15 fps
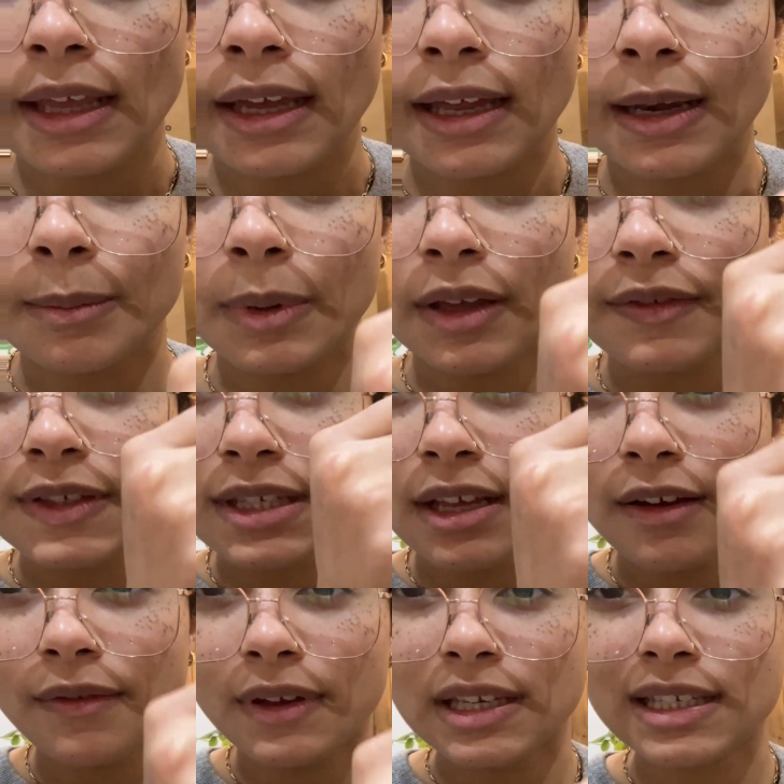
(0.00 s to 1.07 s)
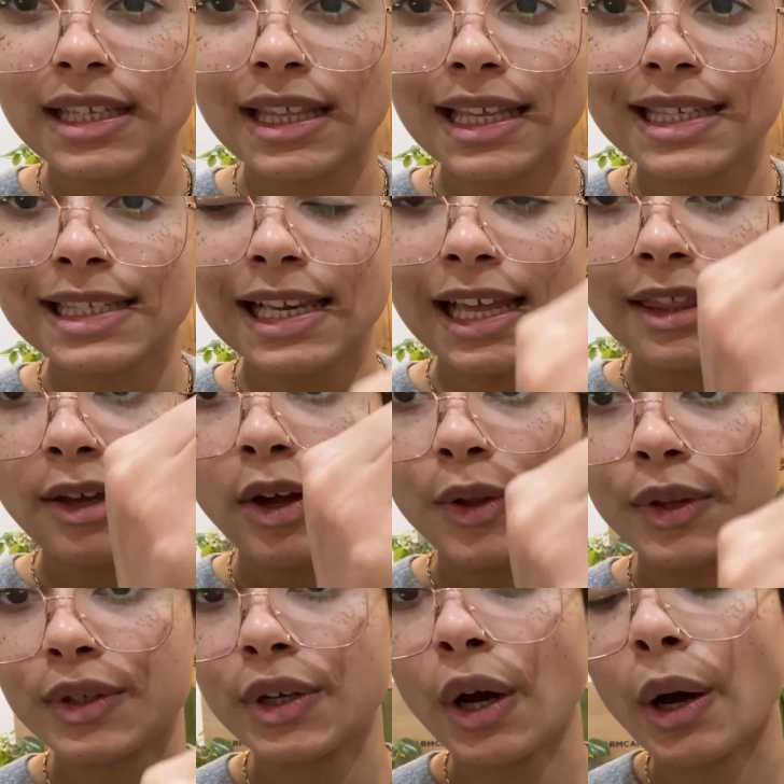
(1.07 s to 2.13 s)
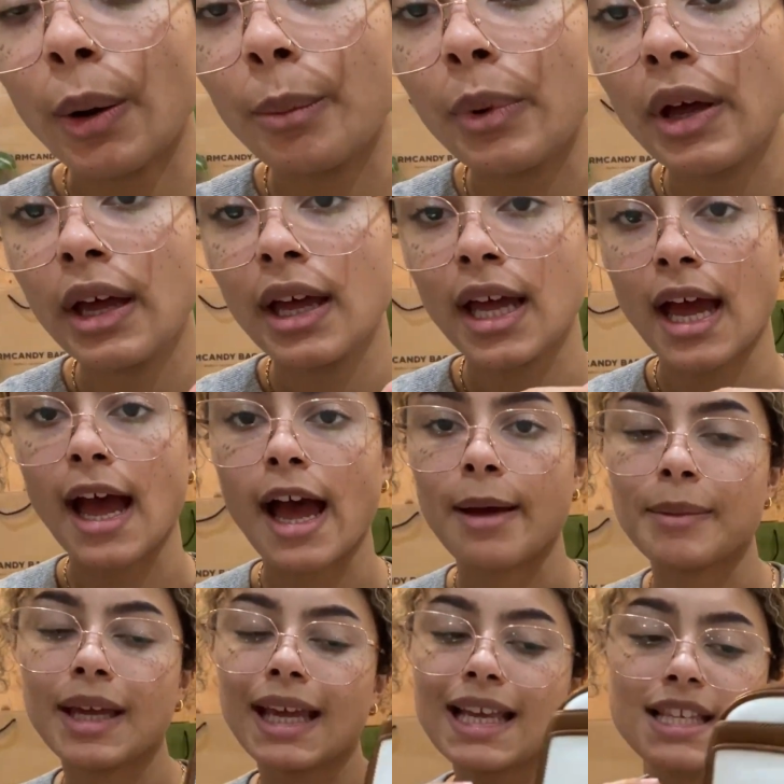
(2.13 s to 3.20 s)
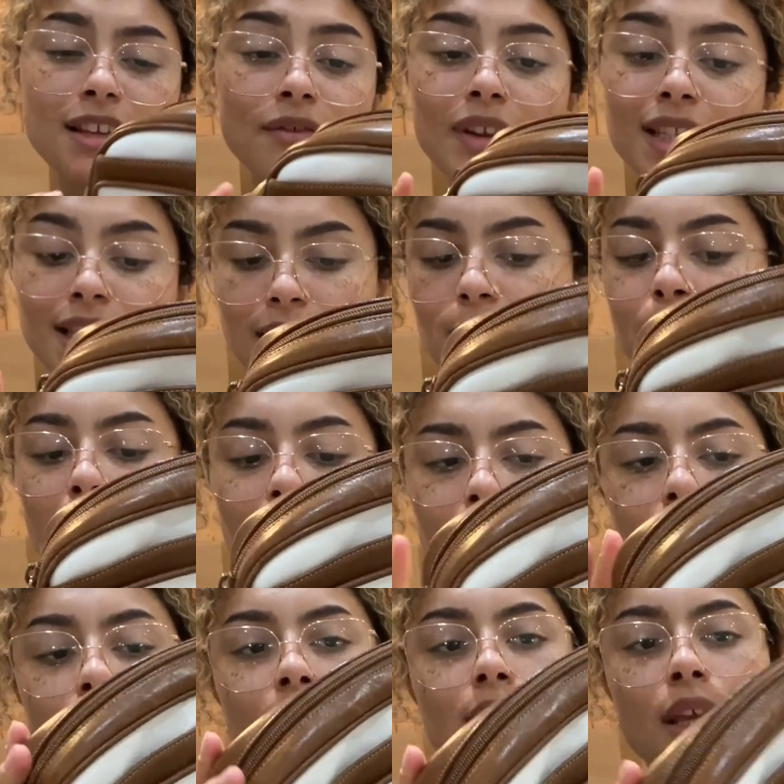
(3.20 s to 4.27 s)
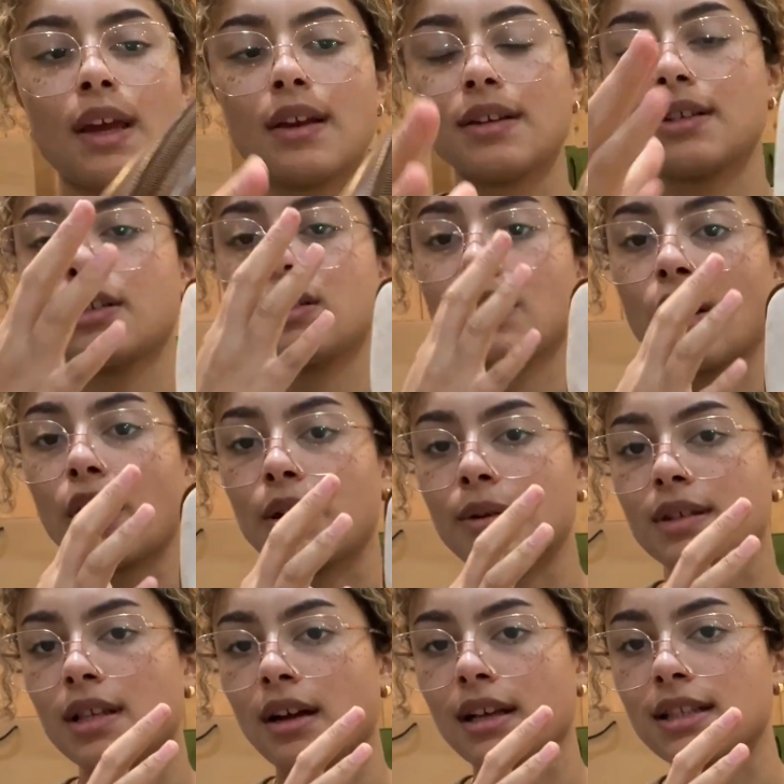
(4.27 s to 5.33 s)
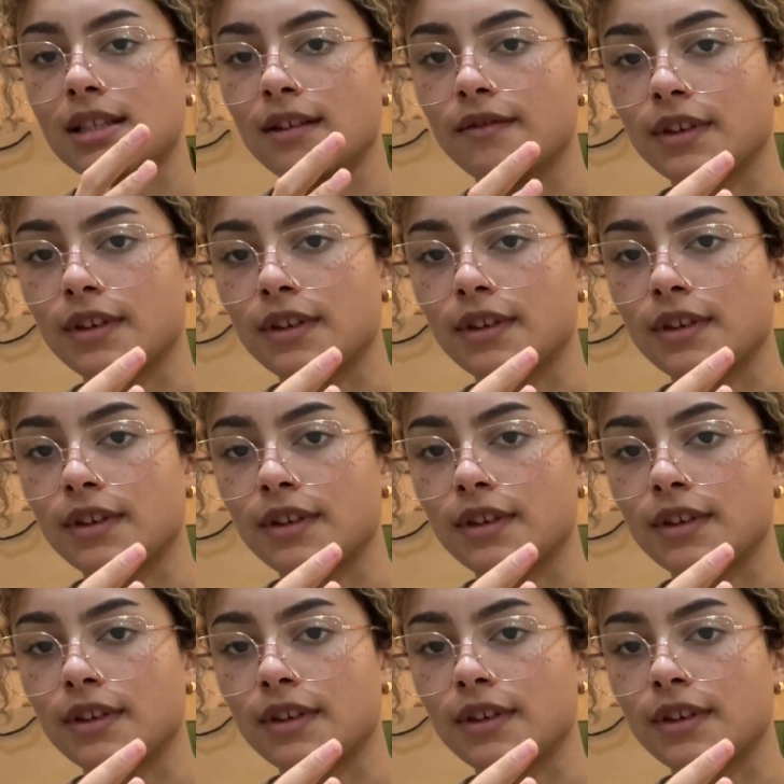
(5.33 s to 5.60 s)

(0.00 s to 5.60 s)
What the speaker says: and a bit of scuffing to this leather on the top. It is a vintage bag, so it's going to show signs of